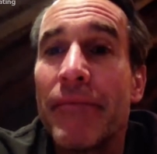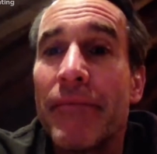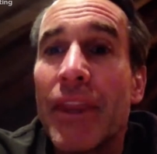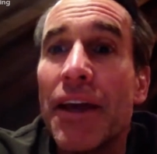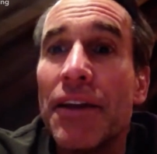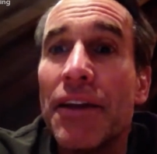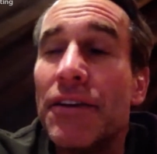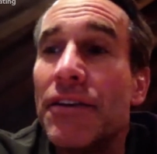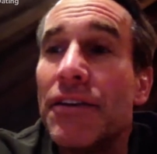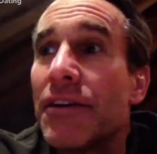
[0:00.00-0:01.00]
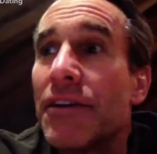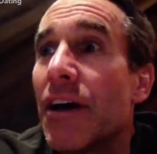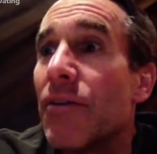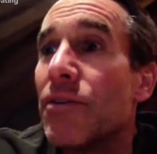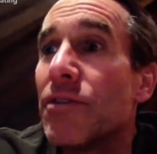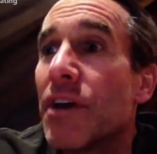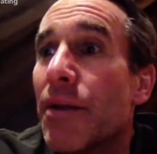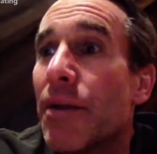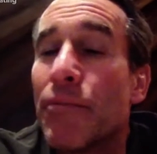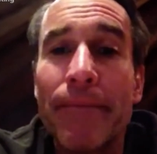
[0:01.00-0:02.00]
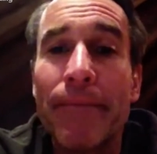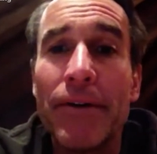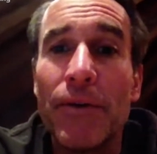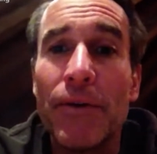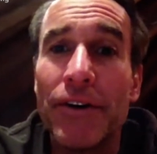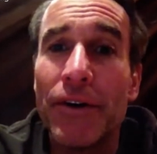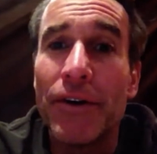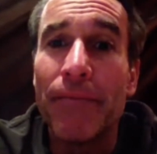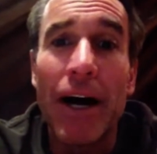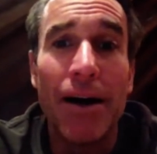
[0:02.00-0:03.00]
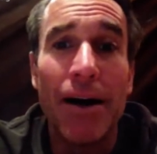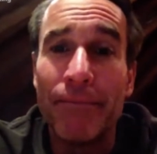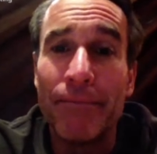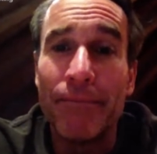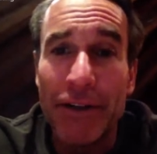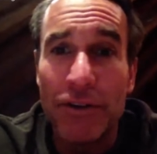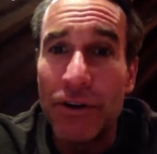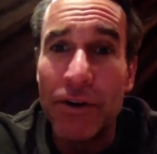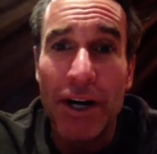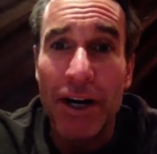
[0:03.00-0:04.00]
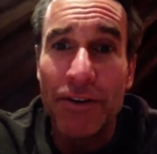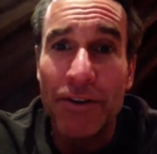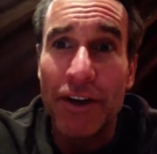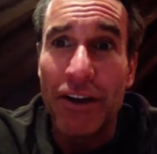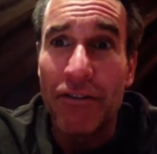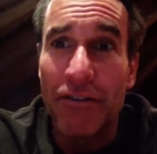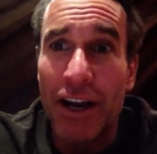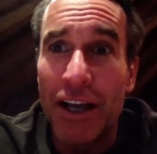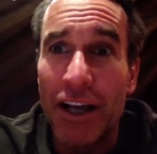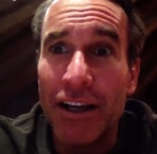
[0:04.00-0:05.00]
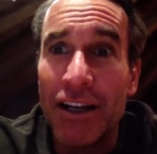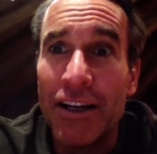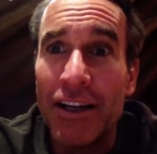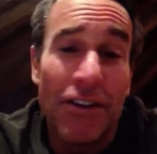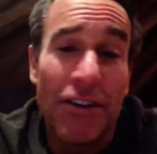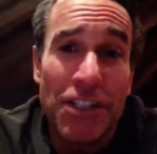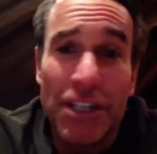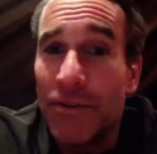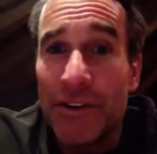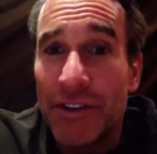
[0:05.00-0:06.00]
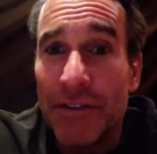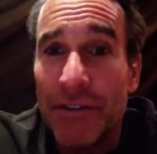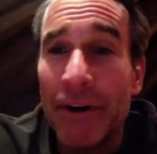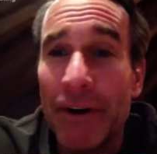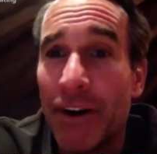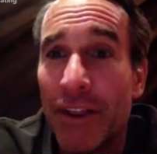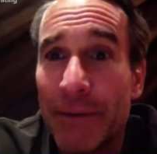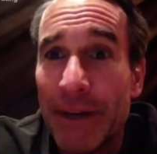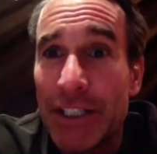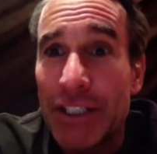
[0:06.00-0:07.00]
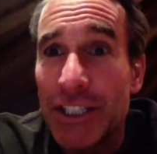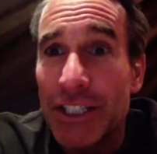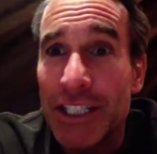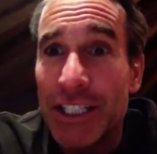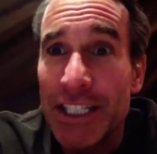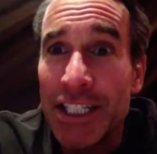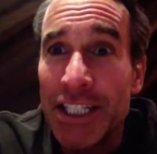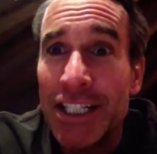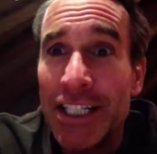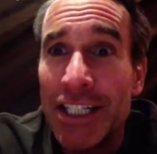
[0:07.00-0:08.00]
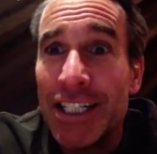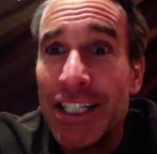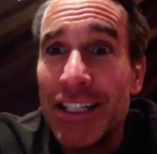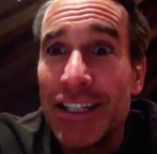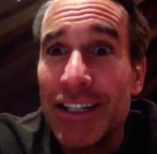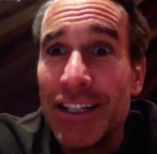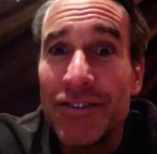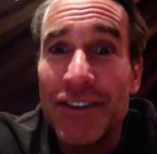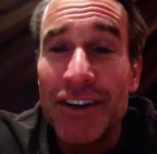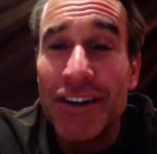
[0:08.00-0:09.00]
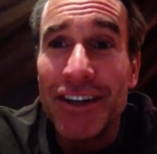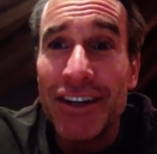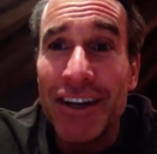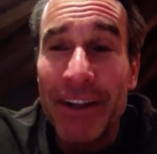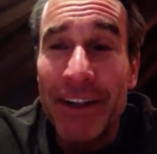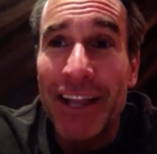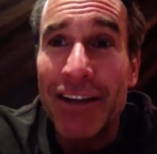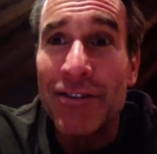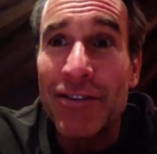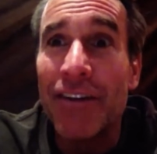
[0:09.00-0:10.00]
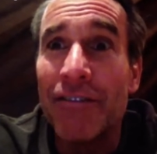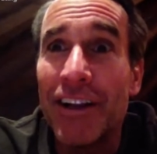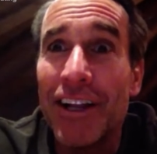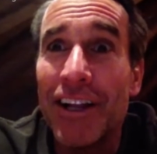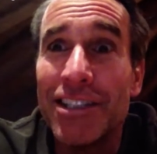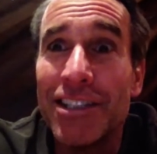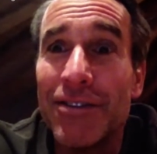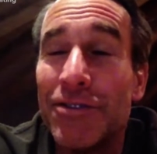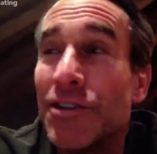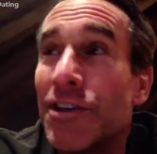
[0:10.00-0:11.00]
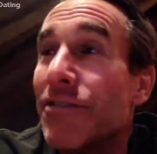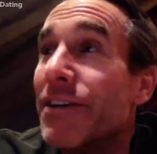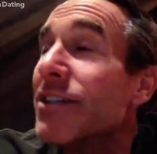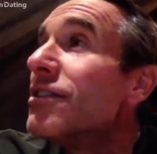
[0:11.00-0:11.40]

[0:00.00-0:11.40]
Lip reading: And I was kind of prepping while your mom spent 2 hours getting ready. So she wasn't even part of the picture. But that's when I realized she was nervous.